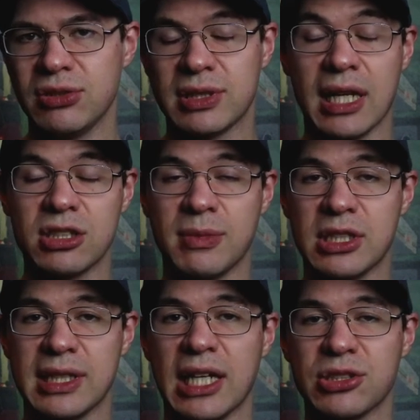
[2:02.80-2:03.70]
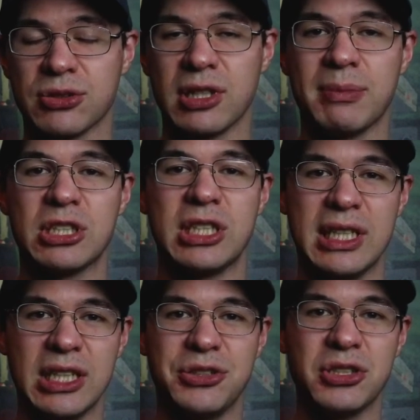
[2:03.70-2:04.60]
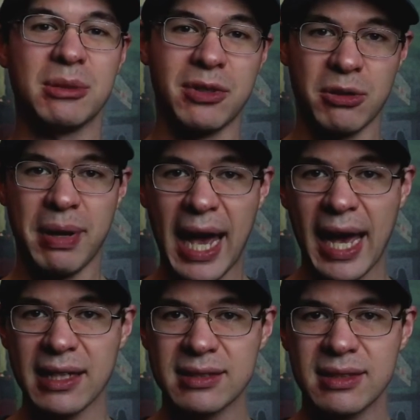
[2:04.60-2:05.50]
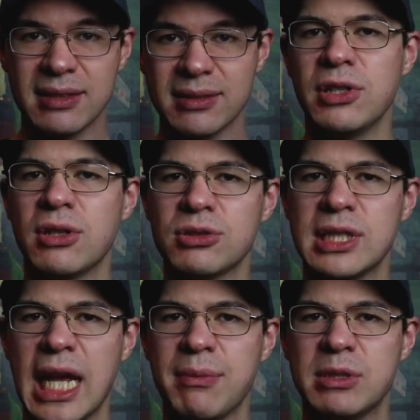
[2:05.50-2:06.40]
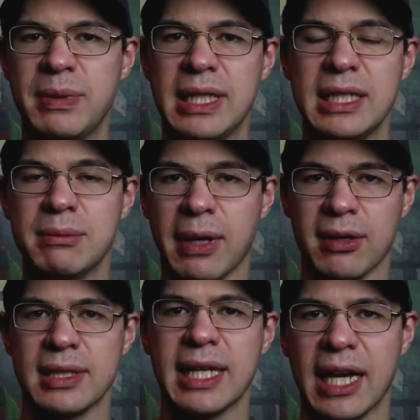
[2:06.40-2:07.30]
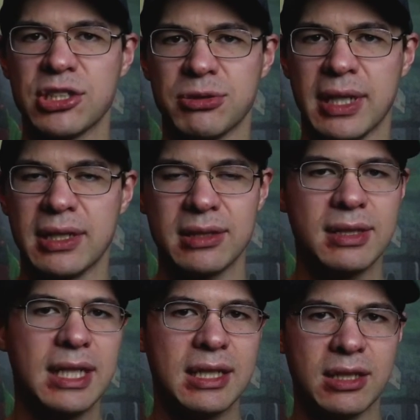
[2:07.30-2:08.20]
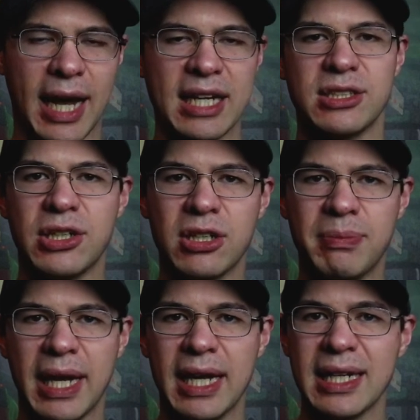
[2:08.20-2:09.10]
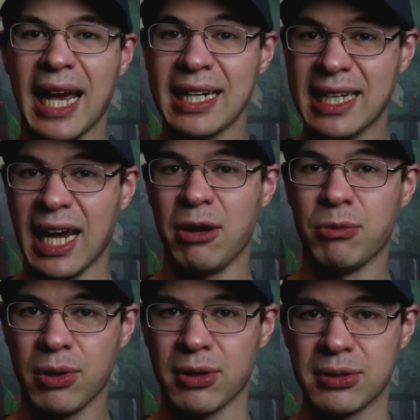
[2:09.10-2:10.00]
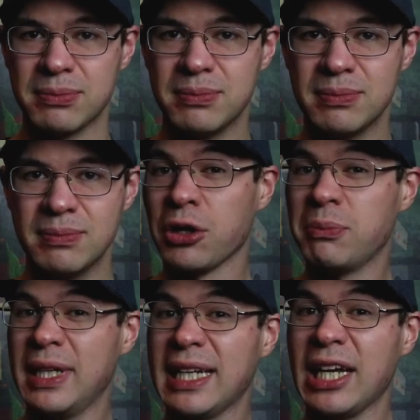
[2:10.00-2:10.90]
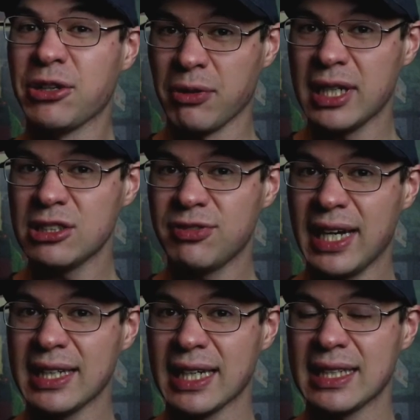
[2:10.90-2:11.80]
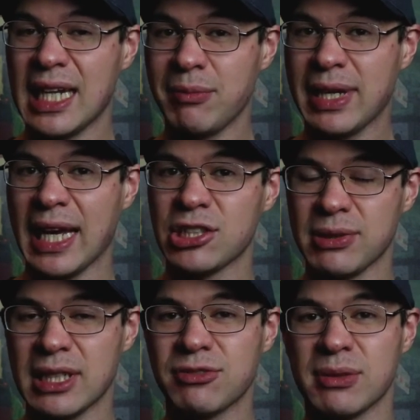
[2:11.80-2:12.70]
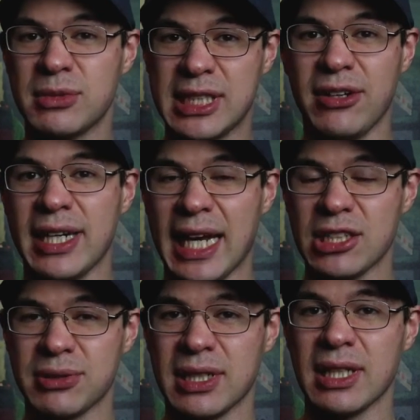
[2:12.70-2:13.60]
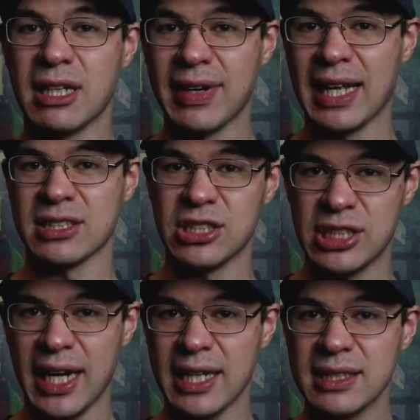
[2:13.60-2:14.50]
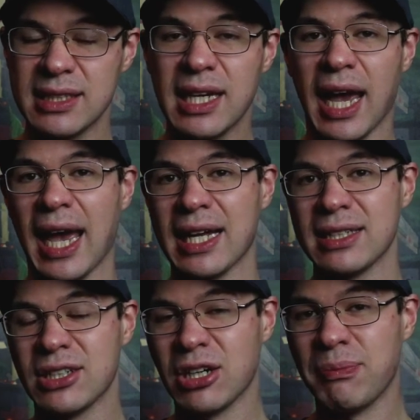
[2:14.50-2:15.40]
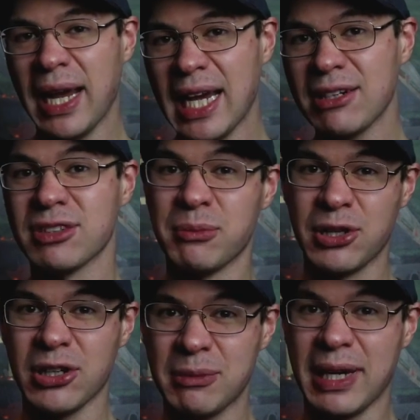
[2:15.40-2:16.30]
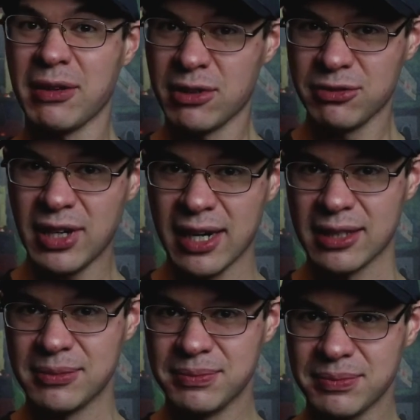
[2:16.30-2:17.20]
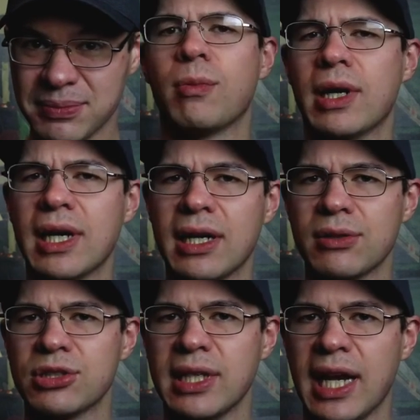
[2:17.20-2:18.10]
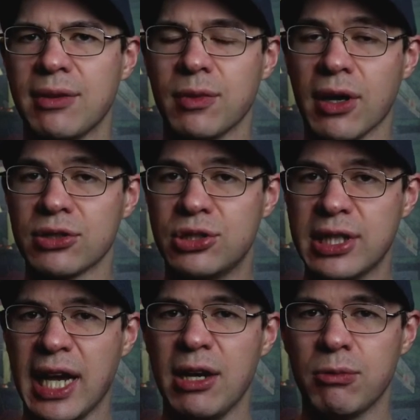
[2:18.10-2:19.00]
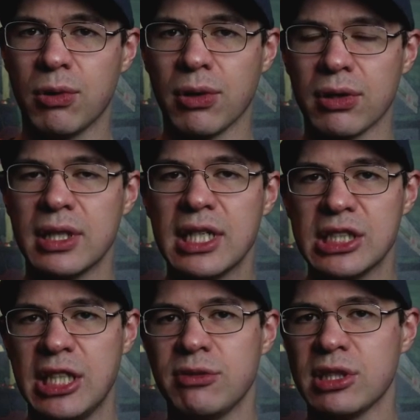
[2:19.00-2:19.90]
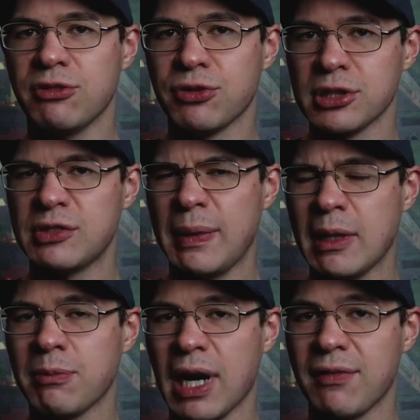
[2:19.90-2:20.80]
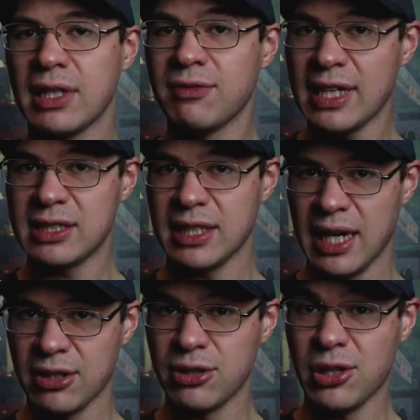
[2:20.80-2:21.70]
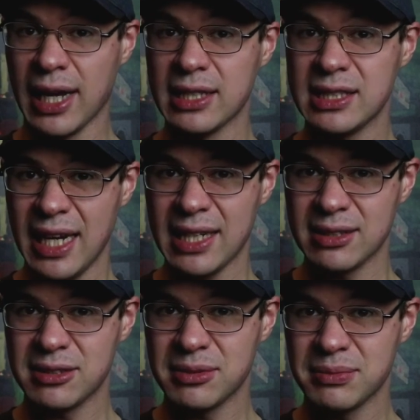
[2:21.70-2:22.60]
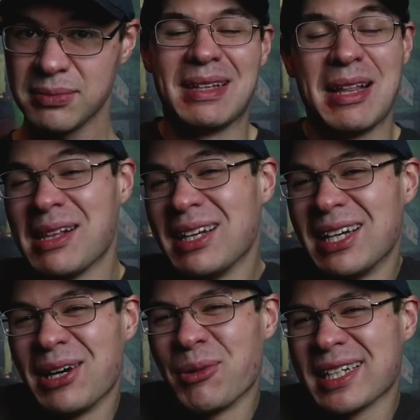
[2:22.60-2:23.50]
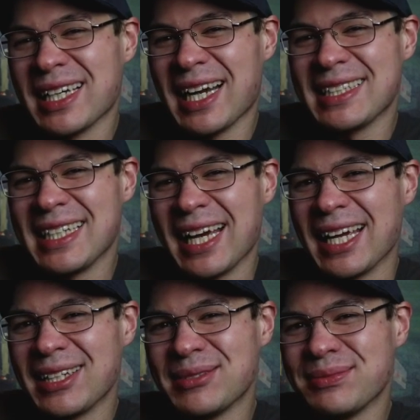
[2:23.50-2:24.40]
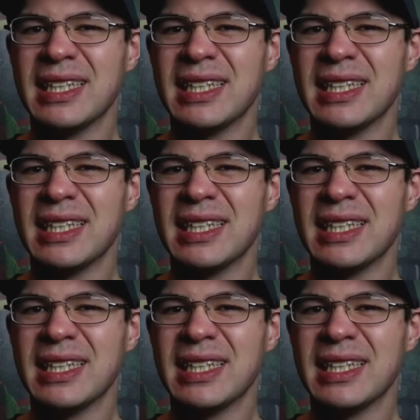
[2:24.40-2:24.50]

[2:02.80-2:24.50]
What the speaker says: use, not so much in that story, but she did use them in her past. A few of those names being Marilyn Cantrell, Ashley Cobain, and Kate Warren. Her being a grunge fan got the name Cantrell from Jerry Cantrell of Alice in Chains, and Cobain from Kurt Cobain of Nirvana. From what I understand in regards to Kate Warren, she was the first female private investigator in the United States. What can I say?